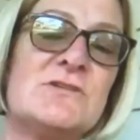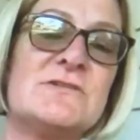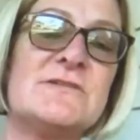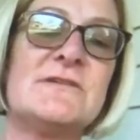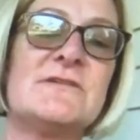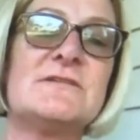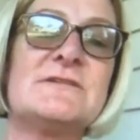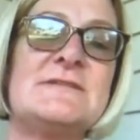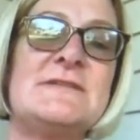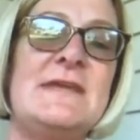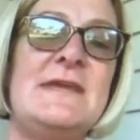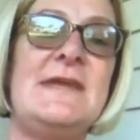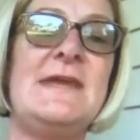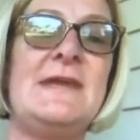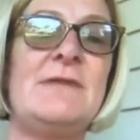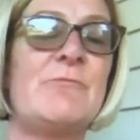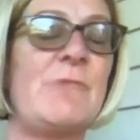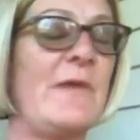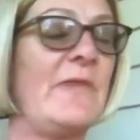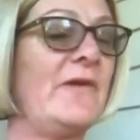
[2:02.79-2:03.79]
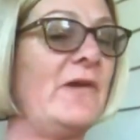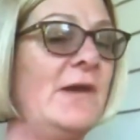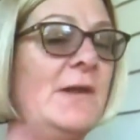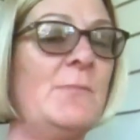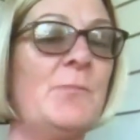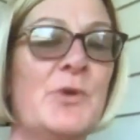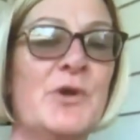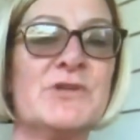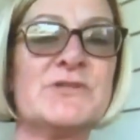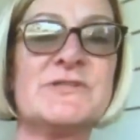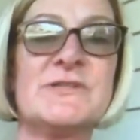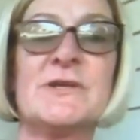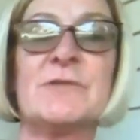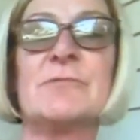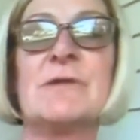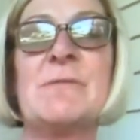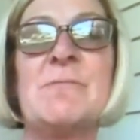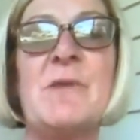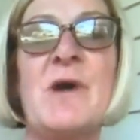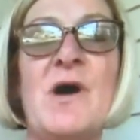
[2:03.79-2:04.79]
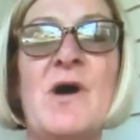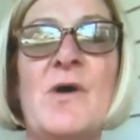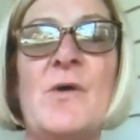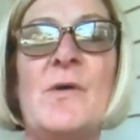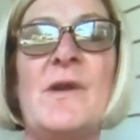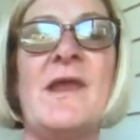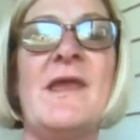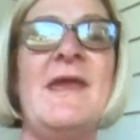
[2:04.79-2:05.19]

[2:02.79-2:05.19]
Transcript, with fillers: they're seeing, whether in person or remote.